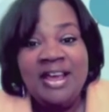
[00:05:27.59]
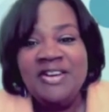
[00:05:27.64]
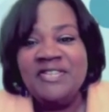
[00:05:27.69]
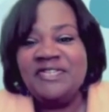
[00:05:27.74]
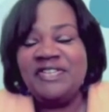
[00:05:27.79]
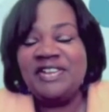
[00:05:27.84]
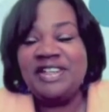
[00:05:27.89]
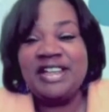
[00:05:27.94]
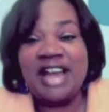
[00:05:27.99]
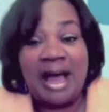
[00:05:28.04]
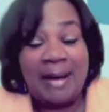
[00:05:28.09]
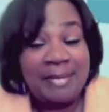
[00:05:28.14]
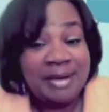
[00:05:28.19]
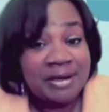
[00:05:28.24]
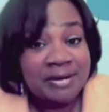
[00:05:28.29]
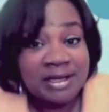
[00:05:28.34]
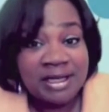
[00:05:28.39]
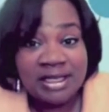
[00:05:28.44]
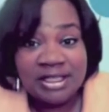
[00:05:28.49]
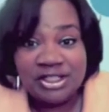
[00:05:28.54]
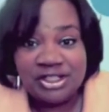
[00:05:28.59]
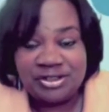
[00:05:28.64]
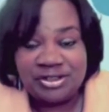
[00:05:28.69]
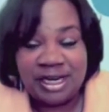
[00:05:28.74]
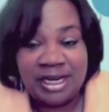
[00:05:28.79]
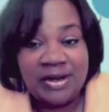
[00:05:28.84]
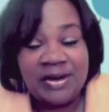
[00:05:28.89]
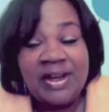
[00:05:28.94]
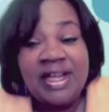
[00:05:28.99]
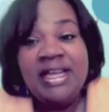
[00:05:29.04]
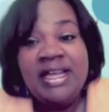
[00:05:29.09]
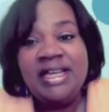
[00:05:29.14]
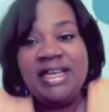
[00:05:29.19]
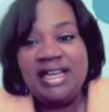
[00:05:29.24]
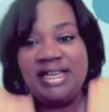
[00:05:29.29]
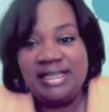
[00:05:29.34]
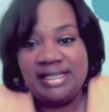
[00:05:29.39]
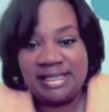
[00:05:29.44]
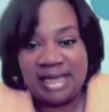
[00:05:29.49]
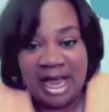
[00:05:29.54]
Phenomenal illustrator.
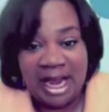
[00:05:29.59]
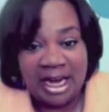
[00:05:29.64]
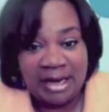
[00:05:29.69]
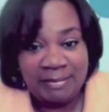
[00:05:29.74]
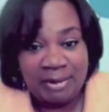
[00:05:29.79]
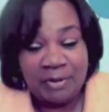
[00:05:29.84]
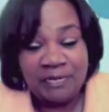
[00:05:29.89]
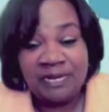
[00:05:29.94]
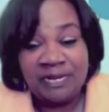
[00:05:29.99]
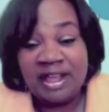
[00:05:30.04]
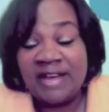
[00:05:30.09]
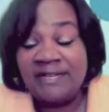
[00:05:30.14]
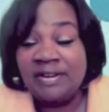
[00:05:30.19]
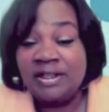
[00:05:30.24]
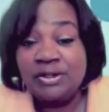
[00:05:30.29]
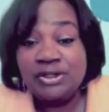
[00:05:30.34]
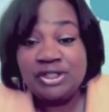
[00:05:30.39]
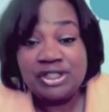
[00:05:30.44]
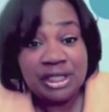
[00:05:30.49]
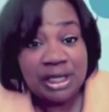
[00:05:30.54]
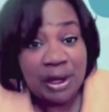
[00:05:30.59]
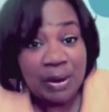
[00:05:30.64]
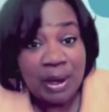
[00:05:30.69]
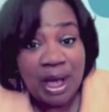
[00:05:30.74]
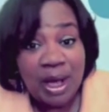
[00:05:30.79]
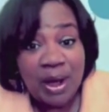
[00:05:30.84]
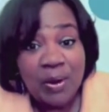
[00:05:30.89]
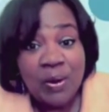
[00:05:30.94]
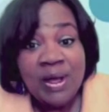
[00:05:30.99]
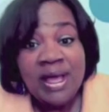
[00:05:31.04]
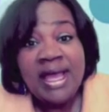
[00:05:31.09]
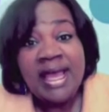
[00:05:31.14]
He designed both the evolution logo